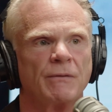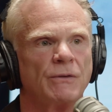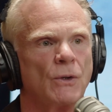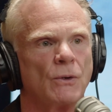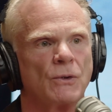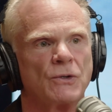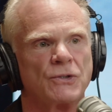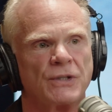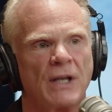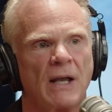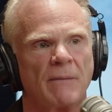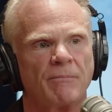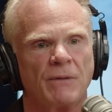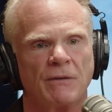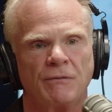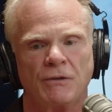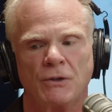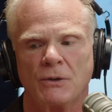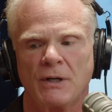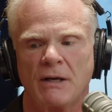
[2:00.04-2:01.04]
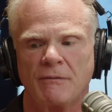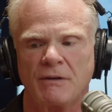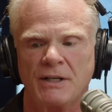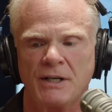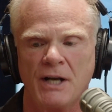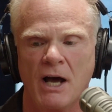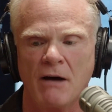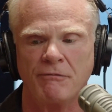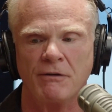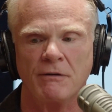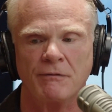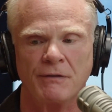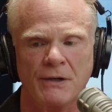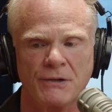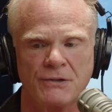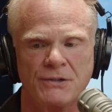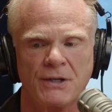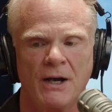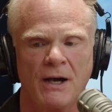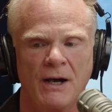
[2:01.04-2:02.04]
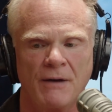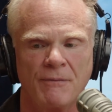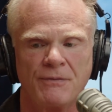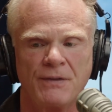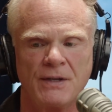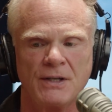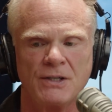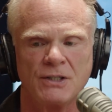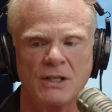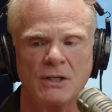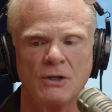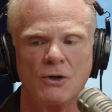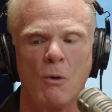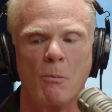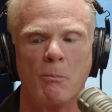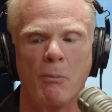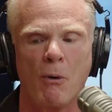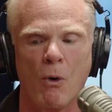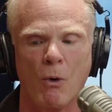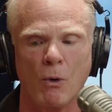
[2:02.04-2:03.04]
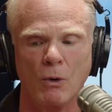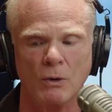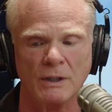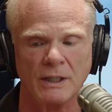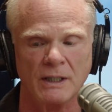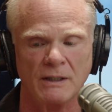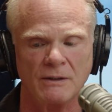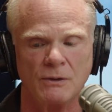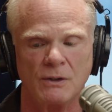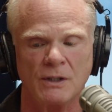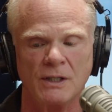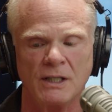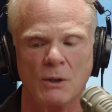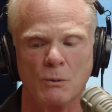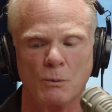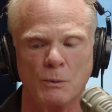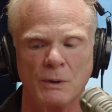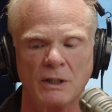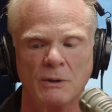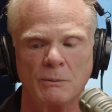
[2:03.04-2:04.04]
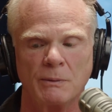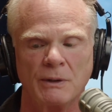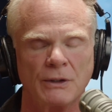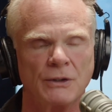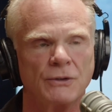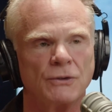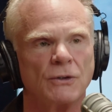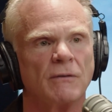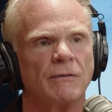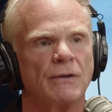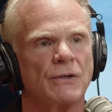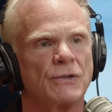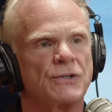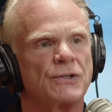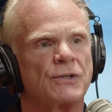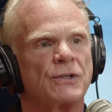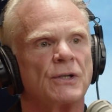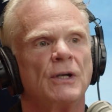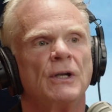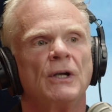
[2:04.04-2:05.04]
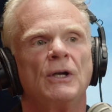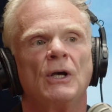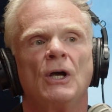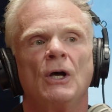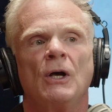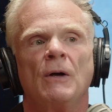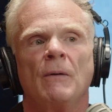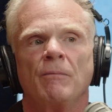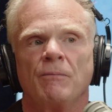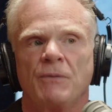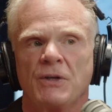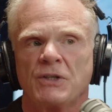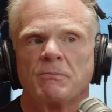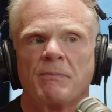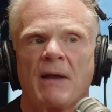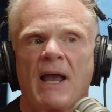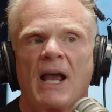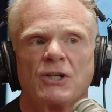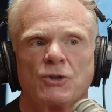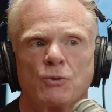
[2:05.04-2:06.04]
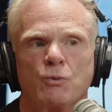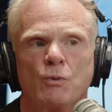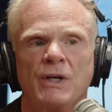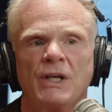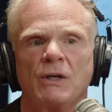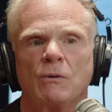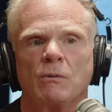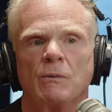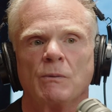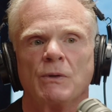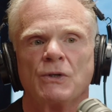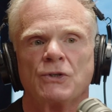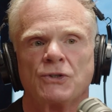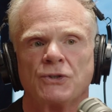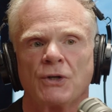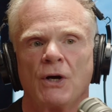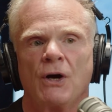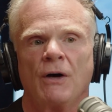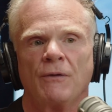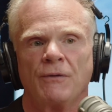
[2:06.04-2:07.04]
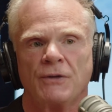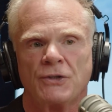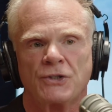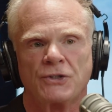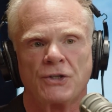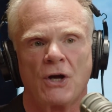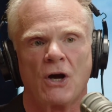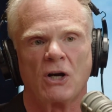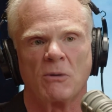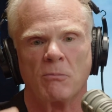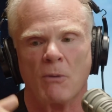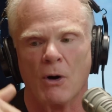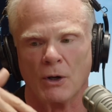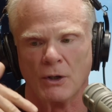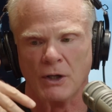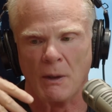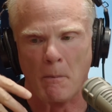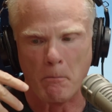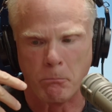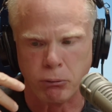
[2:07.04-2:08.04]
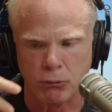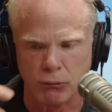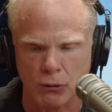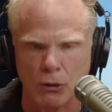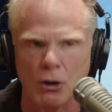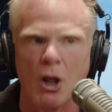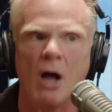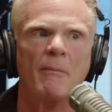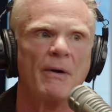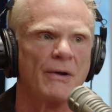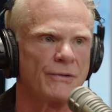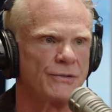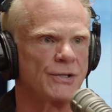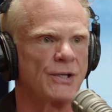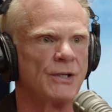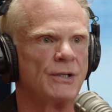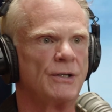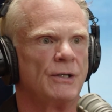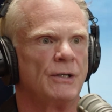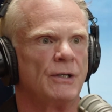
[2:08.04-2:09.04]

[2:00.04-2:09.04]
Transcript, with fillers: You ever notice that? If you don't have enough of it, uh, things can go poorly. You can get really, really nervous. This past week, when we saw the stock market plummet,